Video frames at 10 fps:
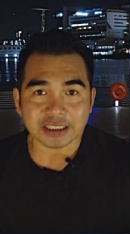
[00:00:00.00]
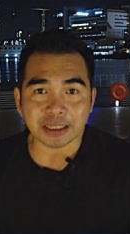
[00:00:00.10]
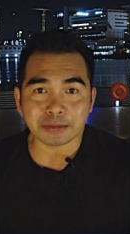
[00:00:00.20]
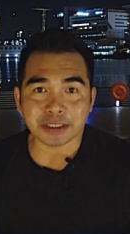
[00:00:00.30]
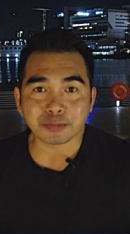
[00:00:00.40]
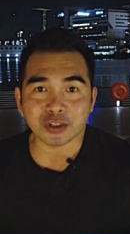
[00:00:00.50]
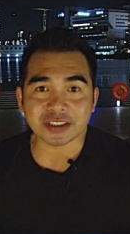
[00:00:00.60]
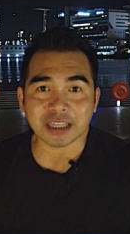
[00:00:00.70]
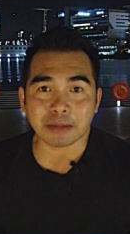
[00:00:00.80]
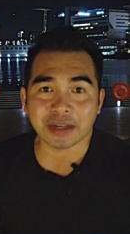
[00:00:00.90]
siya na mismo
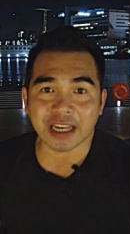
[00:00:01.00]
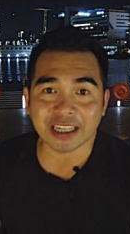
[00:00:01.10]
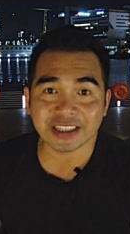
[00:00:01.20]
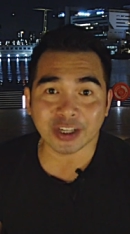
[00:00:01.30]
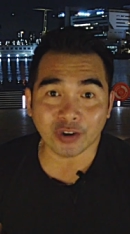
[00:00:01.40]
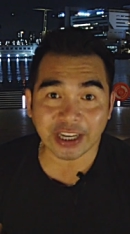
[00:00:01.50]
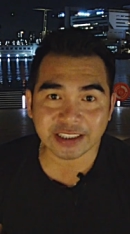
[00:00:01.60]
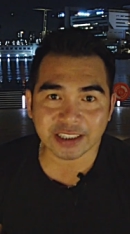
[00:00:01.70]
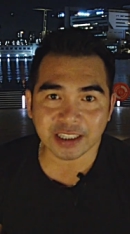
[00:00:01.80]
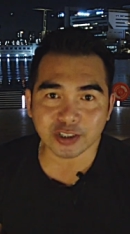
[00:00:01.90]
nagsabi na
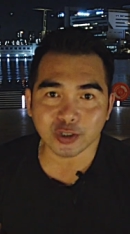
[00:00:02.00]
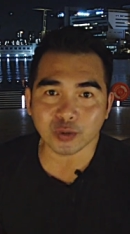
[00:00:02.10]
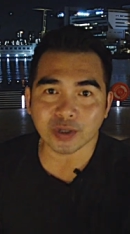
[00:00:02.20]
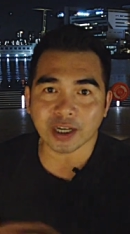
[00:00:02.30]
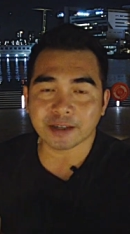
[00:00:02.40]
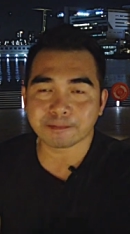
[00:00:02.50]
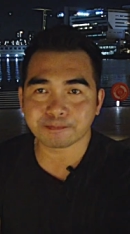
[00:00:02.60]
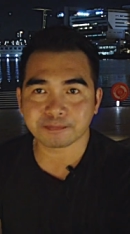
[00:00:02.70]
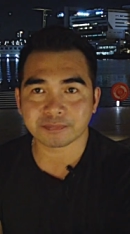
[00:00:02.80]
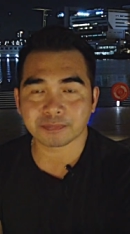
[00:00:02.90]
underrated ang yoga.
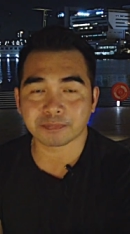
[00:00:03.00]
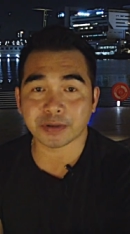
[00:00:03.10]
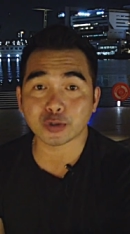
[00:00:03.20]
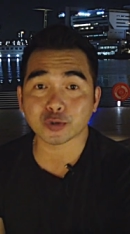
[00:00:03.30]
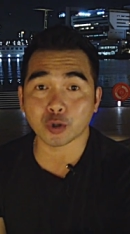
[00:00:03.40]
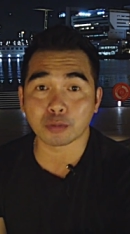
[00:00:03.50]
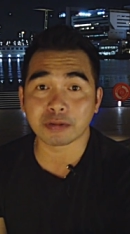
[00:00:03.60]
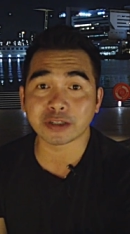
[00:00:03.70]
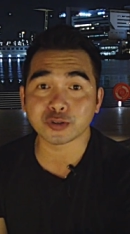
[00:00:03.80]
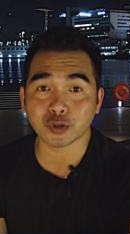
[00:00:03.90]
Pero
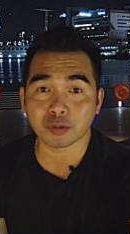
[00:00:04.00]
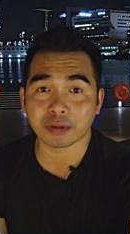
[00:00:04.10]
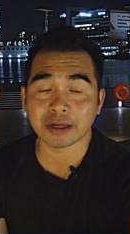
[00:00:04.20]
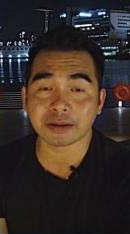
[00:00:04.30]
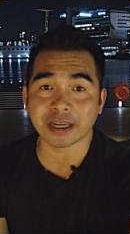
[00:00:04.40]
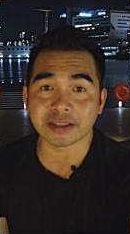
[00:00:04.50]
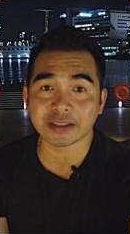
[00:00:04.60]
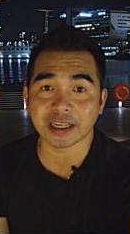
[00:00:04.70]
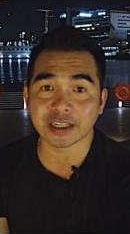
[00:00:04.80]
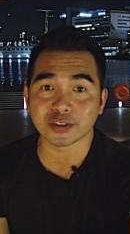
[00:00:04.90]
sobrang-sobrang
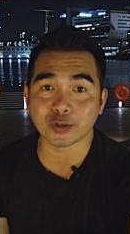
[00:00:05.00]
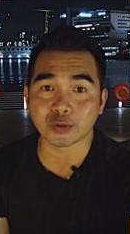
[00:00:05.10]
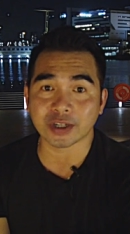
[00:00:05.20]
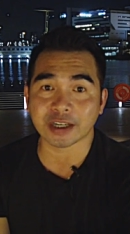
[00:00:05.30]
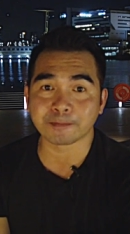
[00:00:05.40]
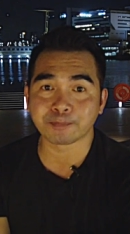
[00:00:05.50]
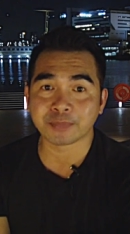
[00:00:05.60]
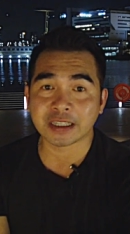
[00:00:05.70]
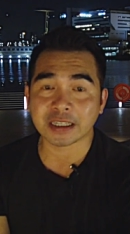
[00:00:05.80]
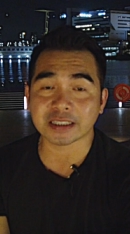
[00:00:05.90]
ganda ng yoga.
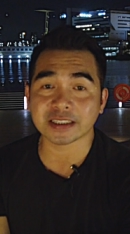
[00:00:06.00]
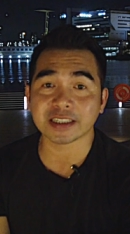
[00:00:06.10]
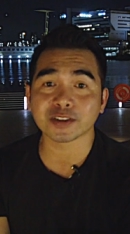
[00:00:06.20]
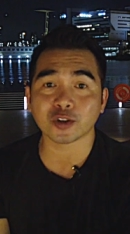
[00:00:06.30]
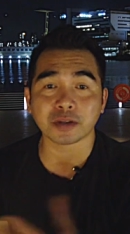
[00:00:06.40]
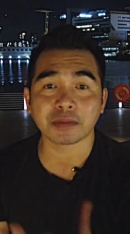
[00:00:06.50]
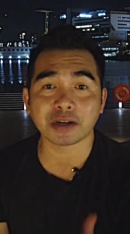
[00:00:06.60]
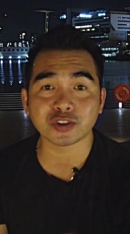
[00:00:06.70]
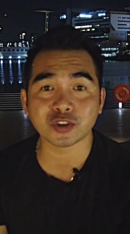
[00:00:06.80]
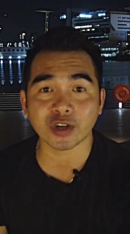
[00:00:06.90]
Kasi it's all
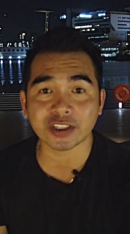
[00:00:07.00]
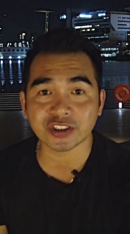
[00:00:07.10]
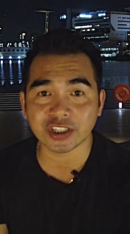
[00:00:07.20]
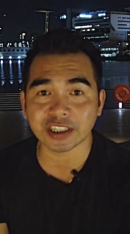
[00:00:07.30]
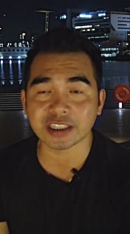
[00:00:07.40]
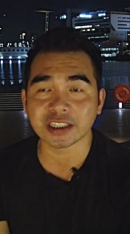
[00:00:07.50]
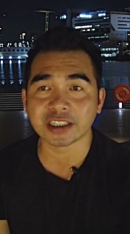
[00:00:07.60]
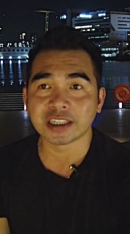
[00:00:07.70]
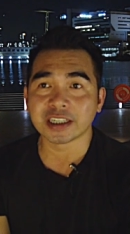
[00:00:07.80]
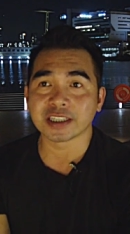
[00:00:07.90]
about stretching,
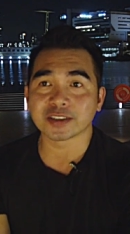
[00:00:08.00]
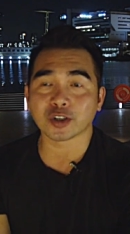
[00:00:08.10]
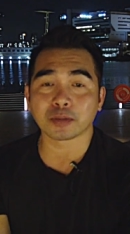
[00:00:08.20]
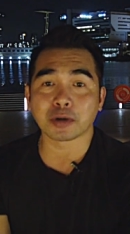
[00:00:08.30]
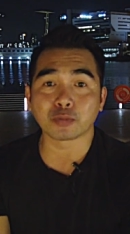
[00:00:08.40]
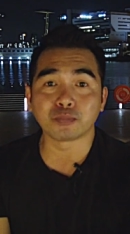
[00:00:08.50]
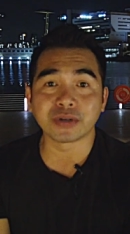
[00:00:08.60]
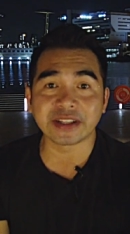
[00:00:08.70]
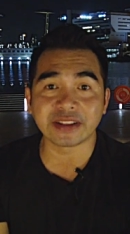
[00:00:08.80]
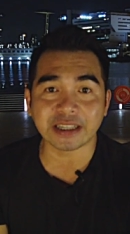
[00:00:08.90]
it's all about
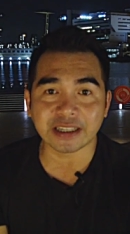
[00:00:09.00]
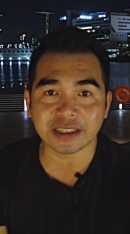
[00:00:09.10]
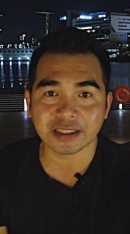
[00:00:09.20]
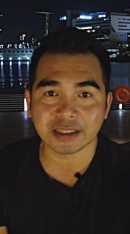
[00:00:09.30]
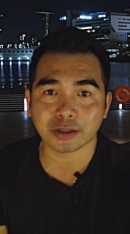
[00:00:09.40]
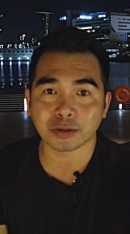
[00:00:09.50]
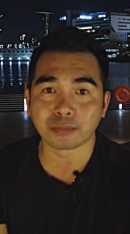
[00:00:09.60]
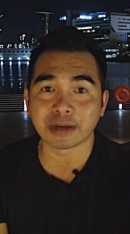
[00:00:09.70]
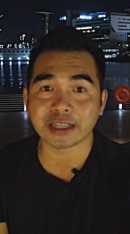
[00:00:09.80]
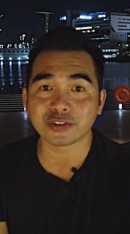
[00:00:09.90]
breathing.
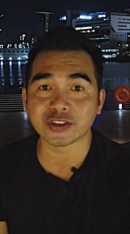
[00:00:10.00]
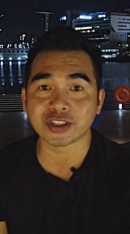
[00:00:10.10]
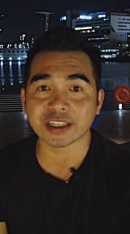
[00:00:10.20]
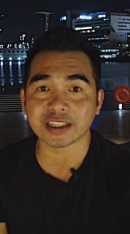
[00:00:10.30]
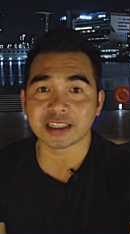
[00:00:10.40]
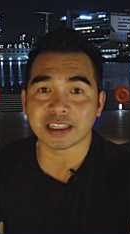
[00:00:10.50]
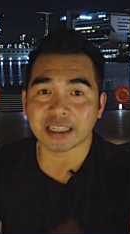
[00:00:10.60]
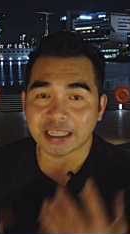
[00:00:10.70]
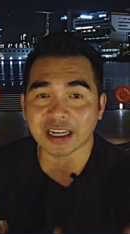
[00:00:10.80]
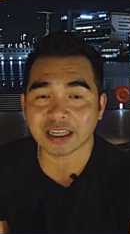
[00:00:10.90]
Kompleto yun eh.
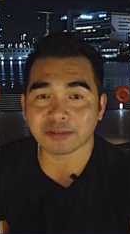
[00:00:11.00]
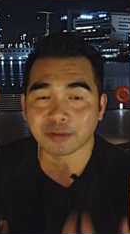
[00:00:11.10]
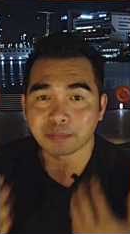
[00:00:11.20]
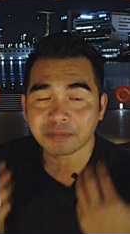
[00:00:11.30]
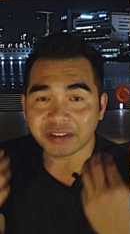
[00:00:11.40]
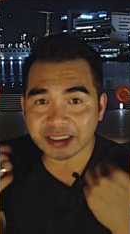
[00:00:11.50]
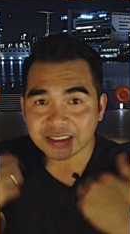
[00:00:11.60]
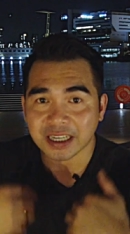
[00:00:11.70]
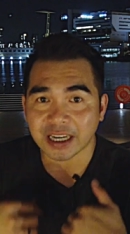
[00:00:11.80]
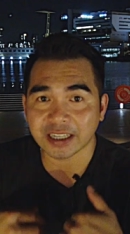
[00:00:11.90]
Sa, from
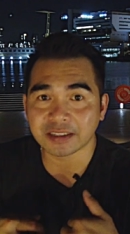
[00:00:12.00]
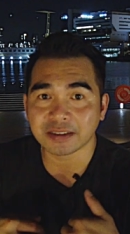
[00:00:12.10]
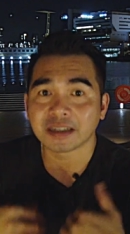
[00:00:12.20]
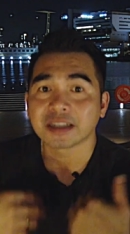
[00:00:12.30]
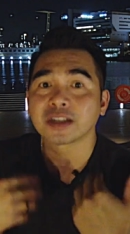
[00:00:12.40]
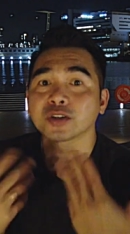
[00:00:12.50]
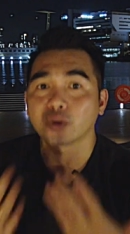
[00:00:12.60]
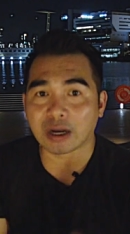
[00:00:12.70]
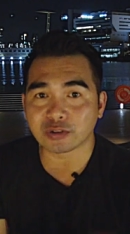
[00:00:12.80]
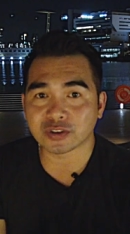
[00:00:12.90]
inside
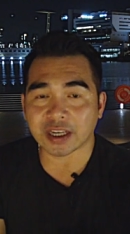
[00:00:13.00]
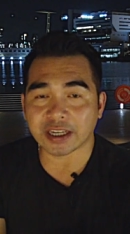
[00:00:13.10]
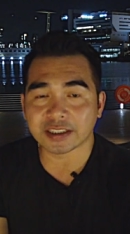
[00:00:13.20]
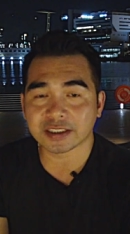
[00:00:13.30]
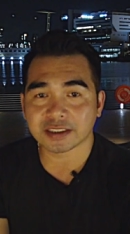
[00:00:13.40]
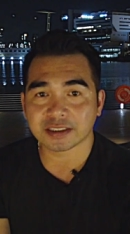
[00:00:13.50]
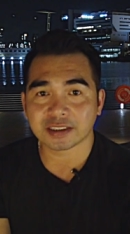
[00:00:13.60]
to outside.